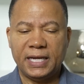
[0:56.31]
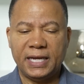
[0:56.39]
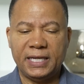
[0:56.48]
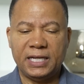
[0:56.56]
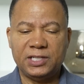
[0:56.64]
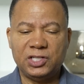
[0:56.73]

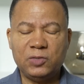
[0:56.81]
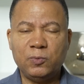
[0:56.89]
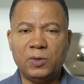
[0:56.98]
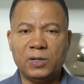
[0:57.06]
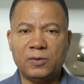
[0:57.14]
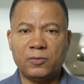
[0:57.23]
And I just
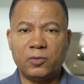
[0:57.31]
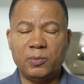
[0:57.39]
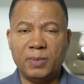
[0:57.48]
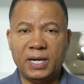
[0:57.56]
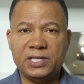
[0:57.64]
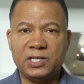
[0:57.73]
want to
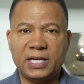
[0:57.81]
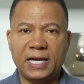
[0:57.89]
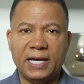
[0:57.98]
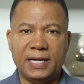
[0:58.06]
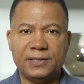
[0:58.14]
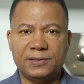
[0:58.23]
remind you
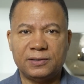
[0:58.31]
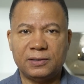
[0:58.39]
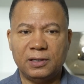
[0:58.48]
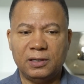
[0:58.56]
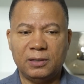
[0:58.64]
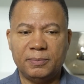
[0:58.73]
guys
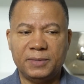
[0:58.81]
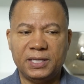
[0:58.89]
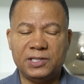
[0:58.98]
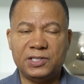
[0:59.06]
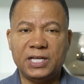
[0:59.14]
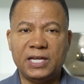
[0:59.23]
that
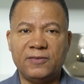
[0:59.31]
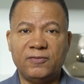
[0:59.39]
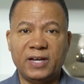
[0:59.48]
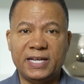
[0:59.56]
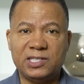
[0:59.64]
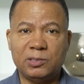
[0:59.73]
it's not
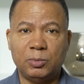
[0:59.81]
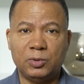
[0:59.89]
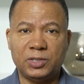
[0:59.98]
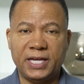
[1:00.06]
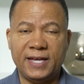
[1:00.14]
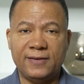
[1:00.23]
advisable
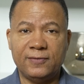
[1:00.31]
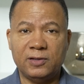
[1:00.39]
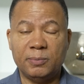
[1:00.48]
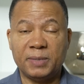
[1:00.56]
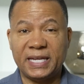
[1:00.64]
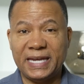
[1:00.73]
have
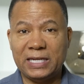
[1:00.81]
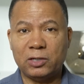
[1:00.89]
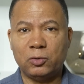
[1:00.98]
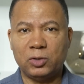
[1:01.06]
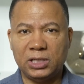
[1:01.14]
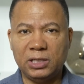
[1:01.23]
a
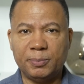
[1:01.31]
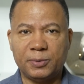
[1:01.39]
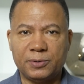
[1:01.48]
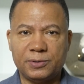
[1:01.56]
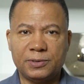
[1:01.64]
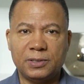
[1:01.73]
mechanical
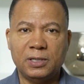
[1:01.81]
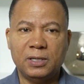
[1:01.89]
clippers